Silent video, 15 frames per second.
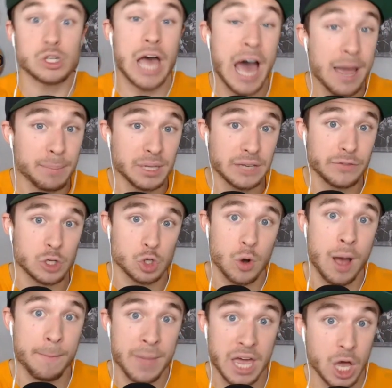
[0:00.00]
I believe in
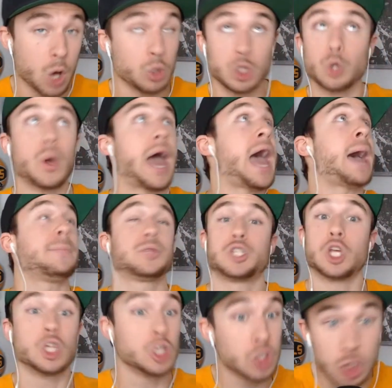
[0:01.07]
Gerard Mayo. You
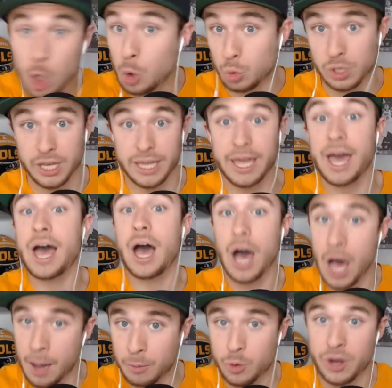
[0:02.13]
absolutely
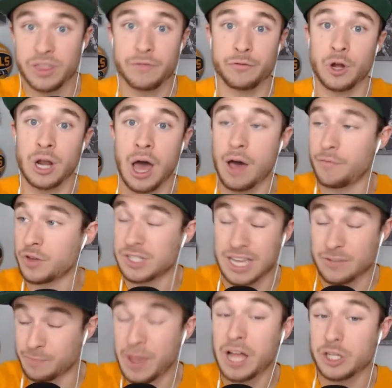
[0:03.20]
upgrade the front office. If
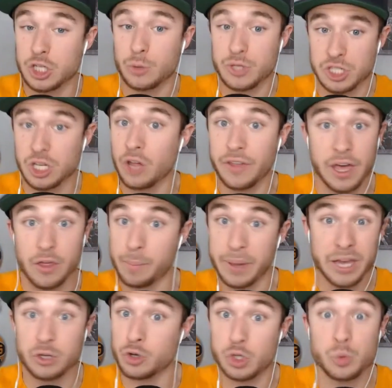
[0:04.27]
Belichick was still there, the
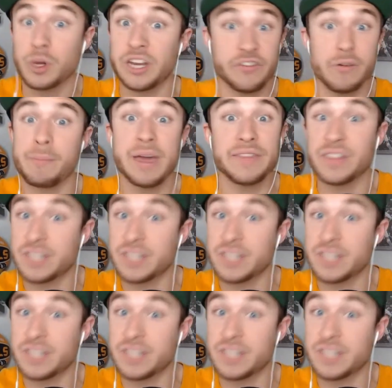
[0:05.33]
Patriots wouldn't even made the